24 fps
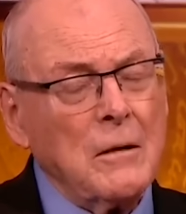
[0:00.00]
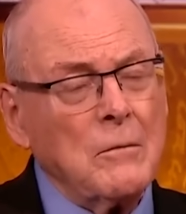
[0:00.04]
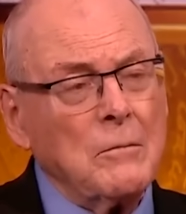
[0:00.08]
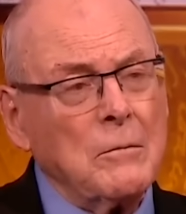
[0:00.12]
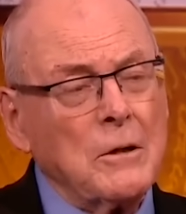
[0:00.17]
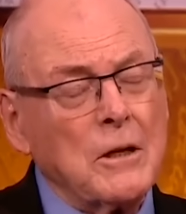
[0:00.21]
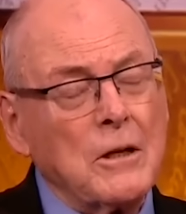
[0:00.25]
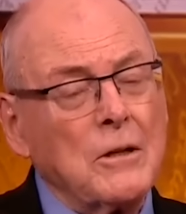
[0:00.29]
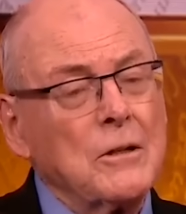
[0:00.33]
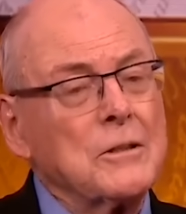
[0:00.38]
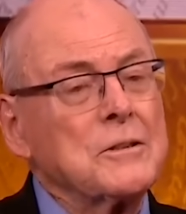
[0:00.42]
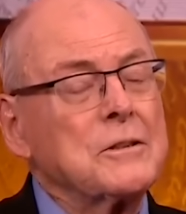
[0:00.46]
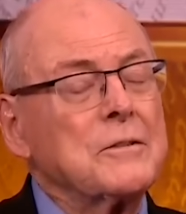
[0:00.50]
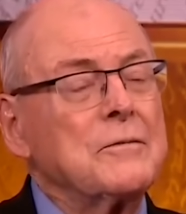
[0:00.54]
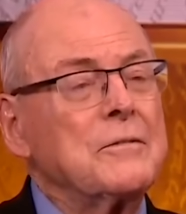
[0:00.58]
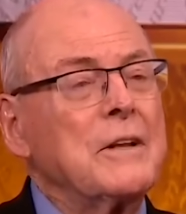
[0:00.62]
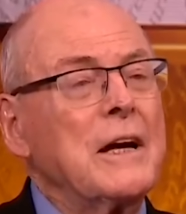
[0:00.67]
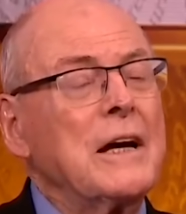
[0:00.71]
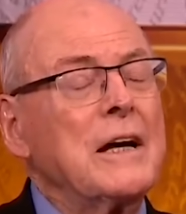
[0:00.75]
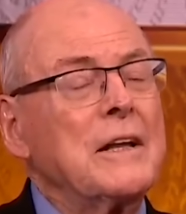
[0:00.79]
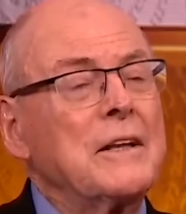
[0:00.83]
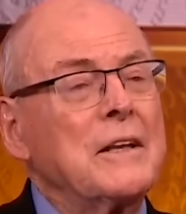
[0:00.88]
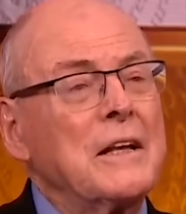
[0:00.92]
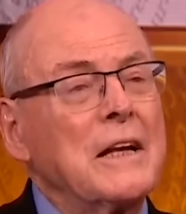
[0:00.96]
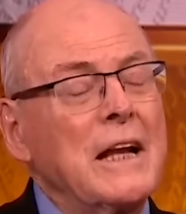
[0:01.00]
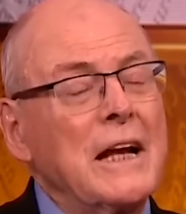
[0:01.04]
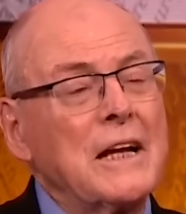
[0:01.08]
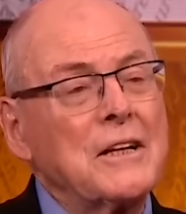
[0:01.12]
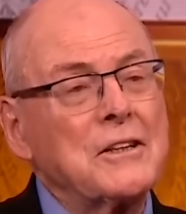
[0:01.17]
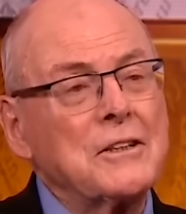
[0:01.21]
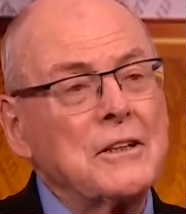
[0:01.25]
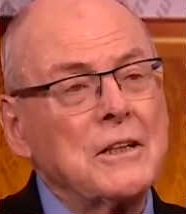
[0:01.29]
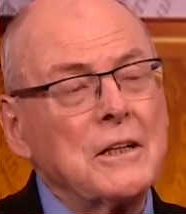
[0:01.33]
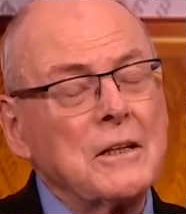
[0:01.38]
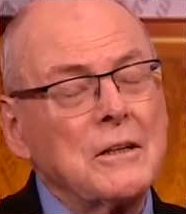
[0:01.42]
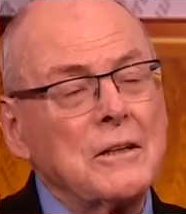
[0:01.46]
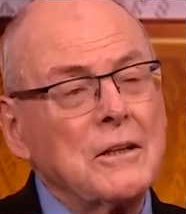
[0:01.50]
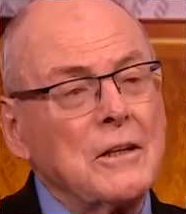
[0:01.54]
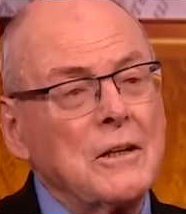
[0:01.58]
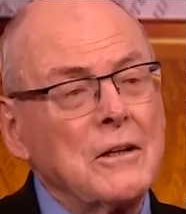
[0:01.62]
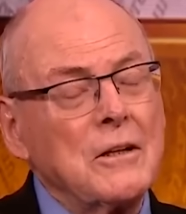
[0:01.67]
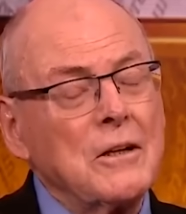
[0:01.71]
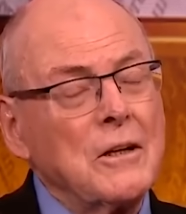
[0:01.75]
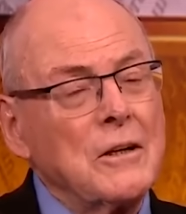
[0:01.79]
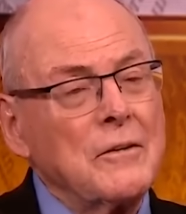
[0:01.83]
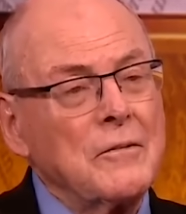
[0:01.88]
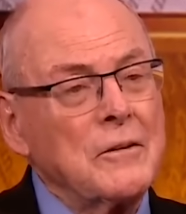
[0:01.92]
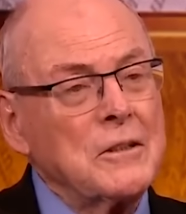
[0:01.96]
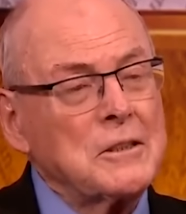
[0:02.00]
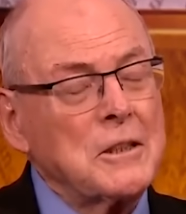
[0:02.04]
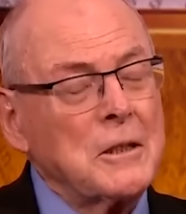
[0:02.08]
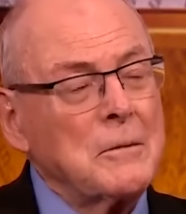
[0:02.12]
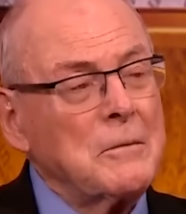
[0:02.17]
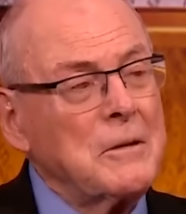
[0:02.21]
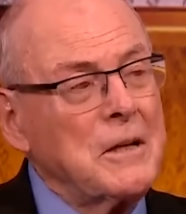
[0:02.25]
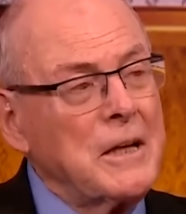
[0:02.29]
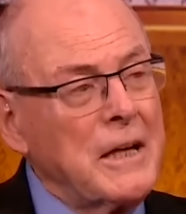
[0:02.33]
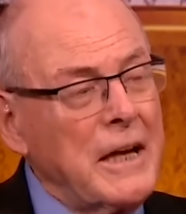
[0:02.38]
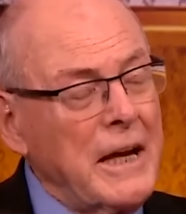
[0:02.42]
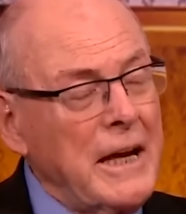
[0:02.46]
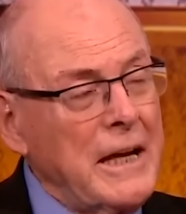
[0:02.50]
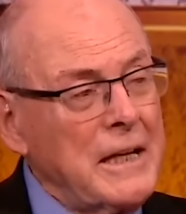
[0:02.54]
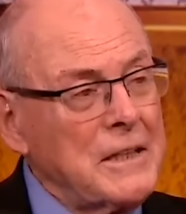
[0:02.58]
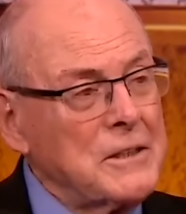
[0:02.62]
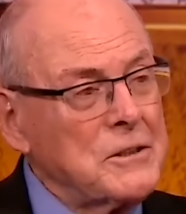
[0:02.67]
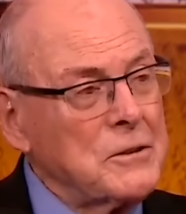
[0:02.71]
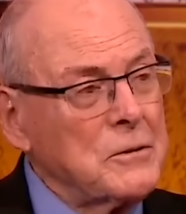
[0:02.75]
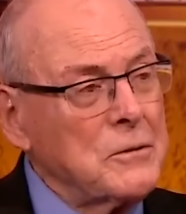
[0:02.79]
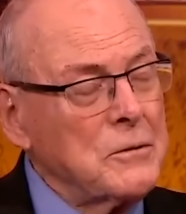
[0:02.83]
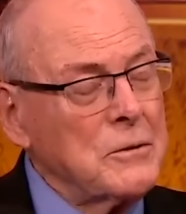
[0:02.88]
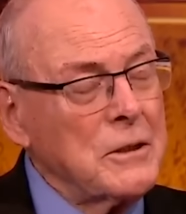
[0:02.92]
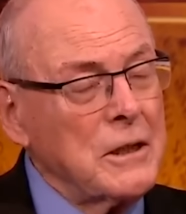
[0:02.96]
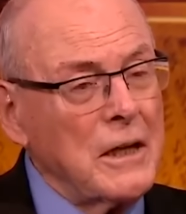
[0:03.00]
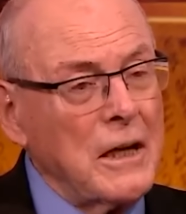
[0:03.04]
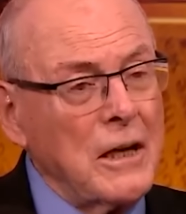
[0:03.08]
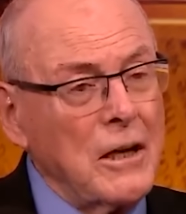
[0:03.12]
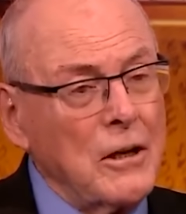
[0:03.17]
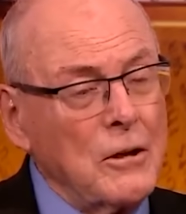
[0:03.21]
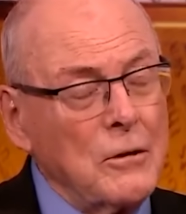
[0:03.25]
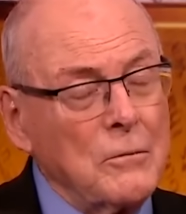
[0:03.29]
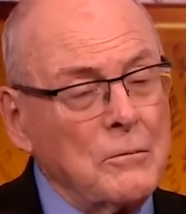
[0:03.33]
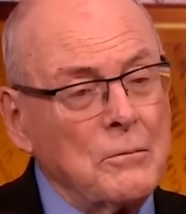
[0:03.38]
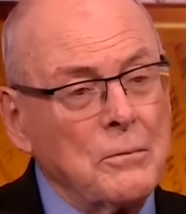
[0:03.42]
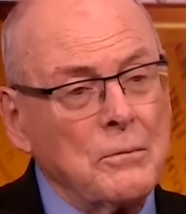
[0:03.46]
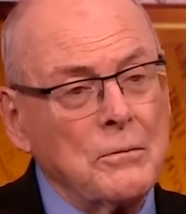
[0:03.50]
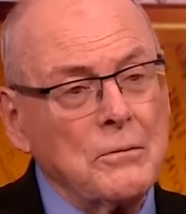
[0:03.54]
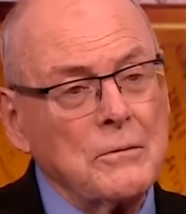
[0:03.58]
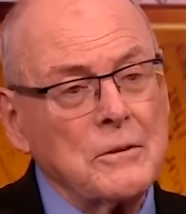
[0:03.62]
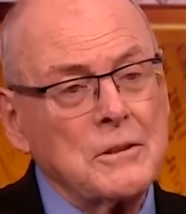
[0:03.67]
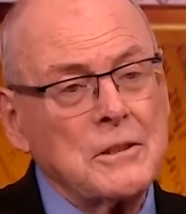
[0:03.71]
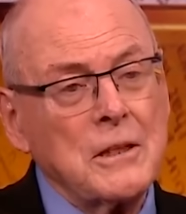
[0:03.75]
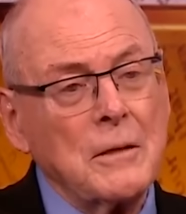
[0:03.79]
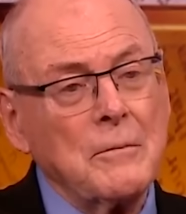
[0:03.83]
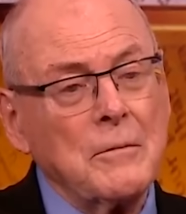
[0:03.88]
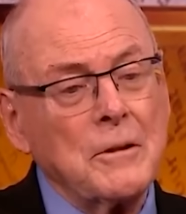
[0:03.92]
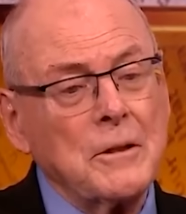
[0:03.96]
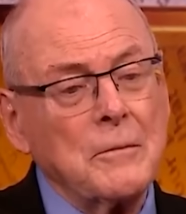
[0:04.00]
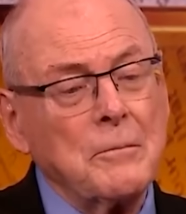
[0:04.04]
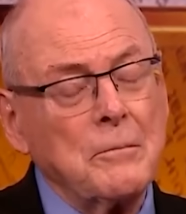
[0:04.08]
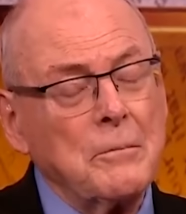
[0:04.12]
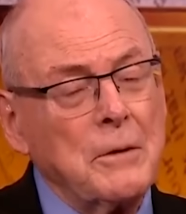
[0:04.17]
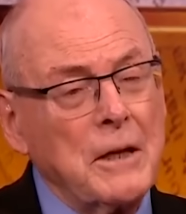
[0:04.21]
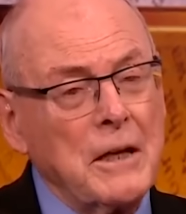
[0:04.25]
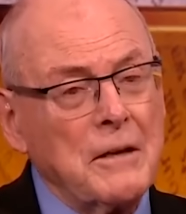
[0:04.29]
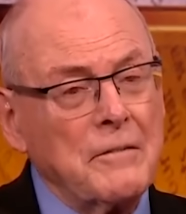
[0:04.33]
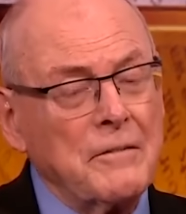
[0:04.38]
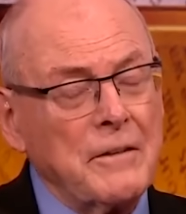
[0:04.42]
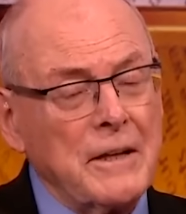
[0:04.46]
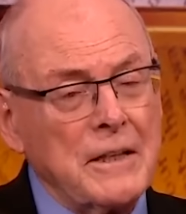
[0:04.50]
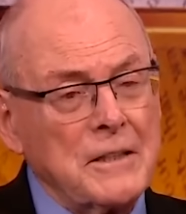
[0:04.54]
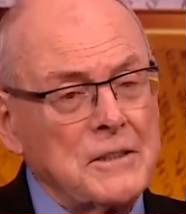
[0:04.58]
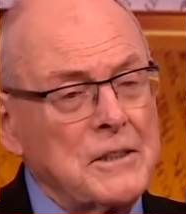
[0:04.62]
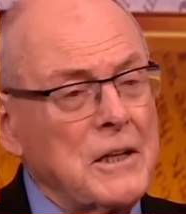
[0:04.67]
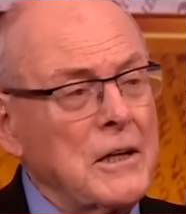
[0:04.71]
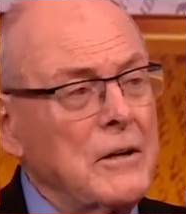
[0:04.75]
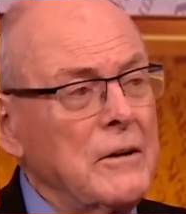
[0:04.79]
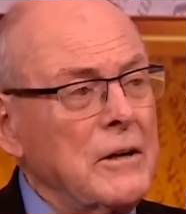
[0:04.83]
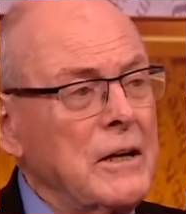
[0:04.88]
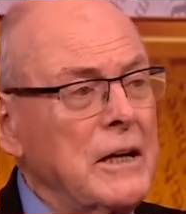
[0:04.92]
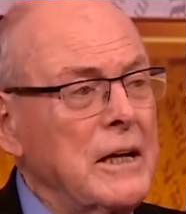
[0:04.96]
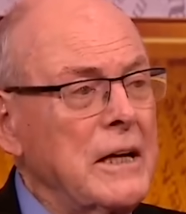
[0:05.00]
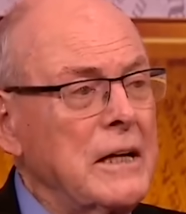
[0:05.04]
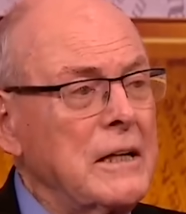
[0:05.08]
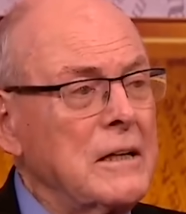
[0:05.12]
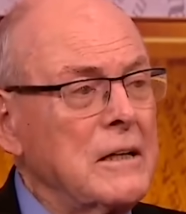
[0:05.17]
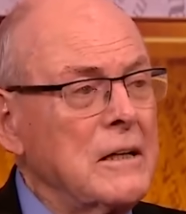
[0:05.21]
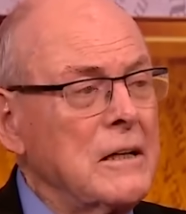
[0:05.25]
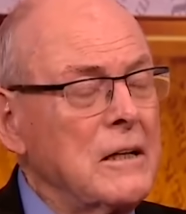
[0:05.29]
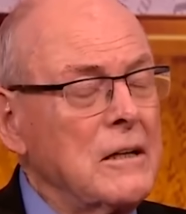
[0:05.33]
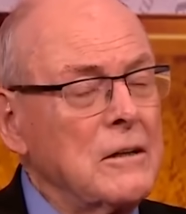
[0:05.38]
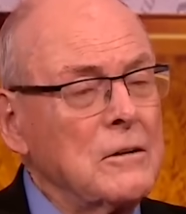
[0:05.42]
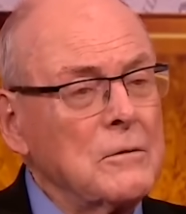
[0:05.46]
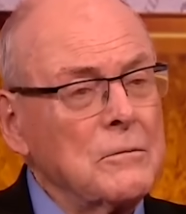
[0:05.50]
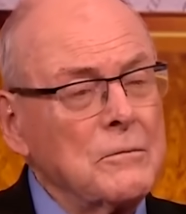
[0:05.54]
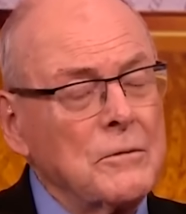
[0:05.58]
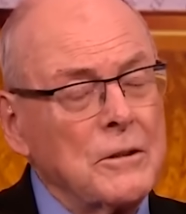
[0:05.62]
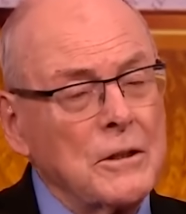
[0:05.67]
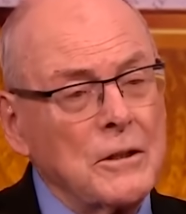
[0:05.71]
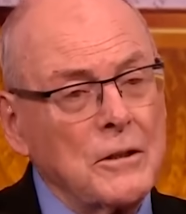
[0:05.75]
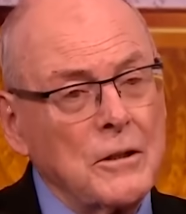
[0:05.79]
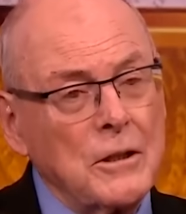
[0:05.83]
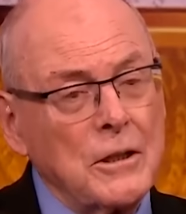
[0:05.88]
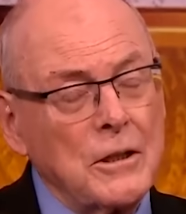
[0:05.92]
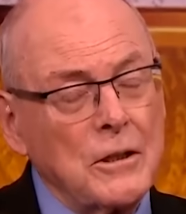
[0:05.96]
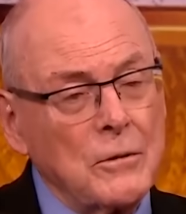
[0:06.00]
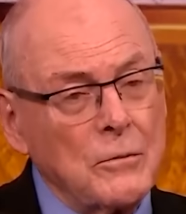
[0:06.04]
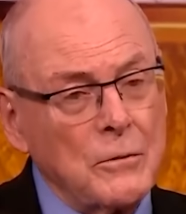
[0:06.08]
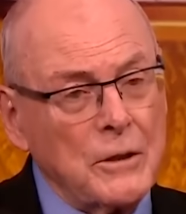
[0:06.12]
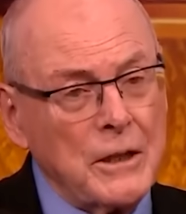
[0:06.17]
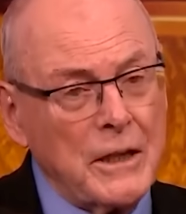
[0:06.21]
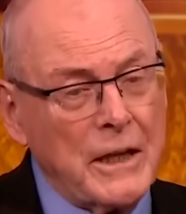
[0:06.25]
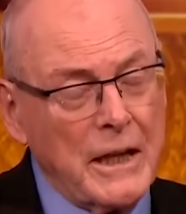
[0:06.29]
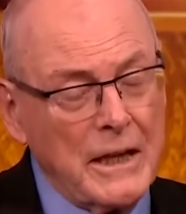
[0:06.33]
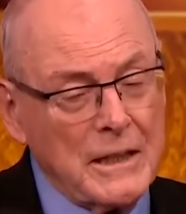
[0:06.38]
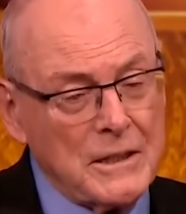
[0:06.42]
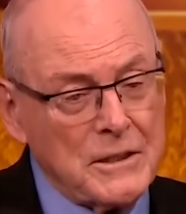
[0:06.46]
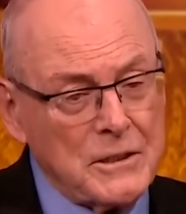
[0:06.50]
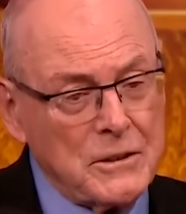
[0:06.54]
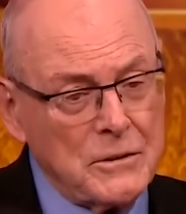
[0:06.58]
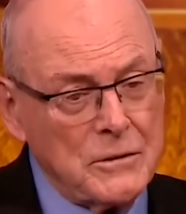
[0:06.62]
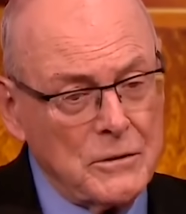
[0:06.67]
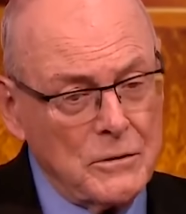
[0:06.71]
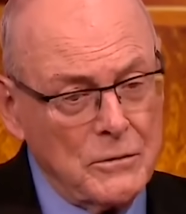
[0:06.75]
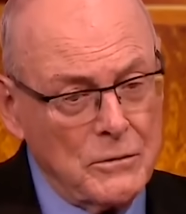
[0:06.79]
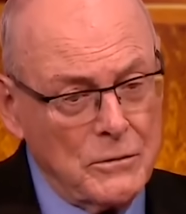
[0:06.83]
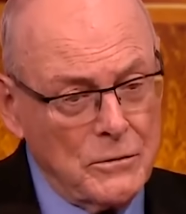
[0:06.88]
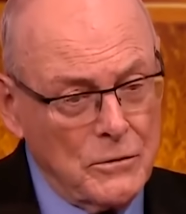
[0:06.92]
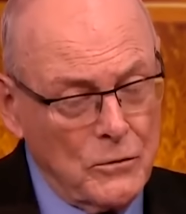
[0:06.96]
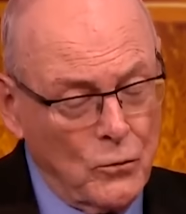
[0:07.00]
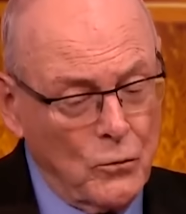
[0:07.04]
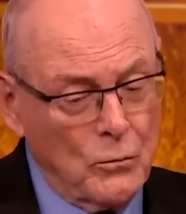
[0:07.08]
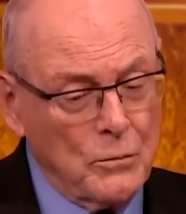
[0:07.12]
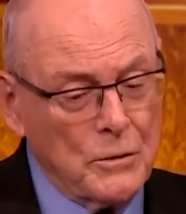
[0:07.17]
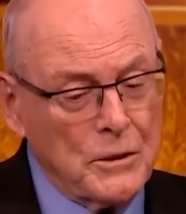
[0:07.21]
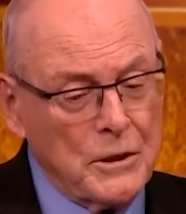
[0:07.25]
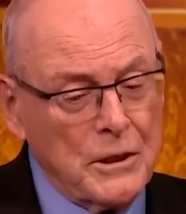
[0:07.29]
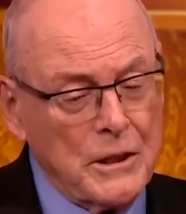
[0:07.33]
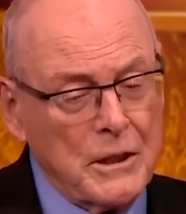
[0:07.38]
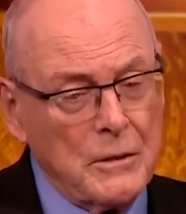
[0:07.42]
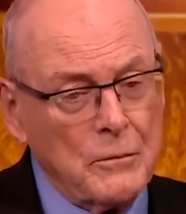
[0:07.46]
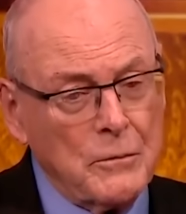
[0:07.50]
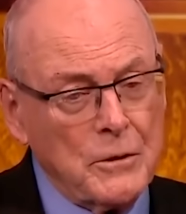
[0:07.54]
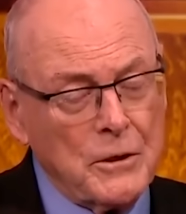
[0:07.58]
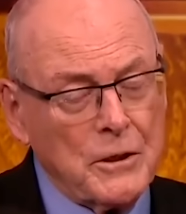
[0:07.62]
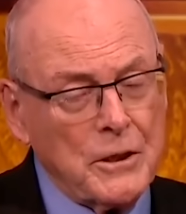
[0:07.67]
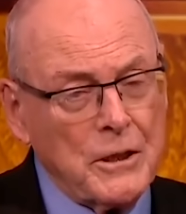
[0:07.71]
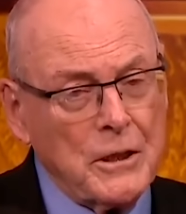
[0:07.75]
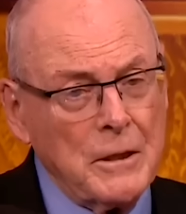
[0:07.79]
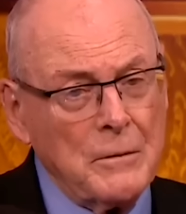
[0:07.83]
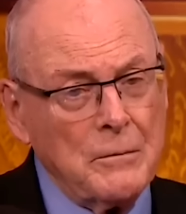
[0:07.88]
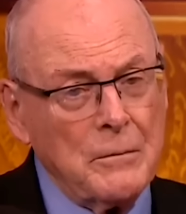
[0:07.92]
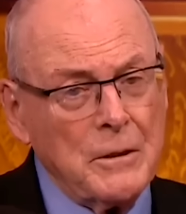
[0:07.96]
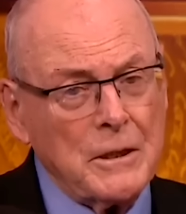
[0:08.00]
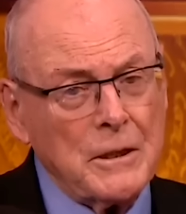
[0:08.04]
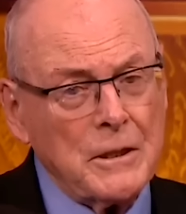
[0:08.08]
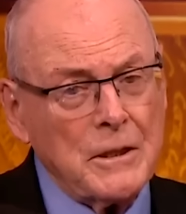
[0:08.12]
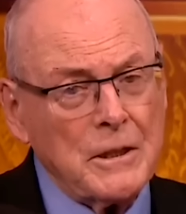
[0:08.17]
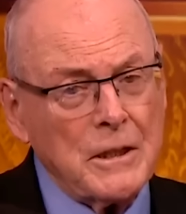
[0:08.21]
because of now the election, you know, a lot of it's going to be cancelled. I hope some of the big events go ahead. I hope that, you know, we get to Normandy with him